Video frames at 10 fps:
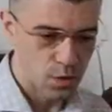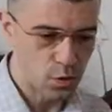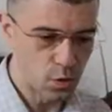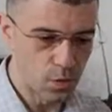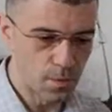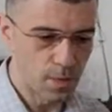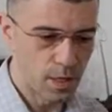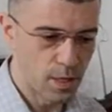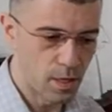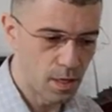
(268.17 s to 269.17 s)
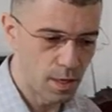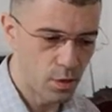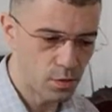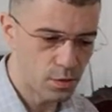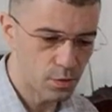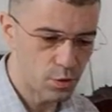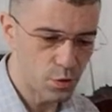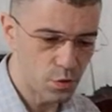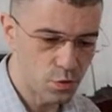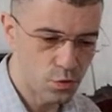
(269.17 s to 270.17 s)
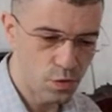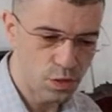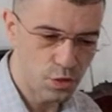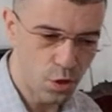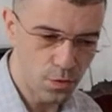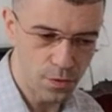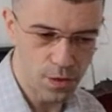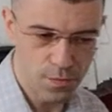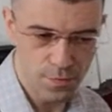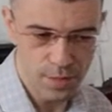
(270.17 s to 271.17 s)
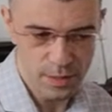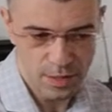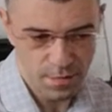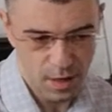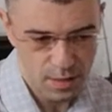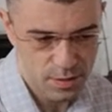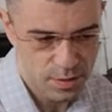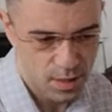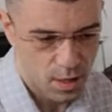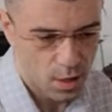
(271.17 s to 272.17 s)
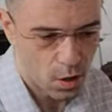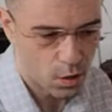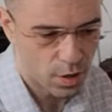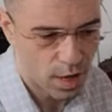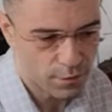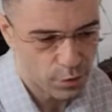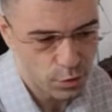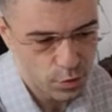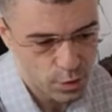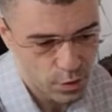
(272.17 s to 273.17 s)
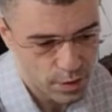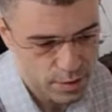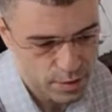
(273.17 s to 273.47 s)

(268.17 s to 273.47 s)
So in order to switch on this device, all you have to do is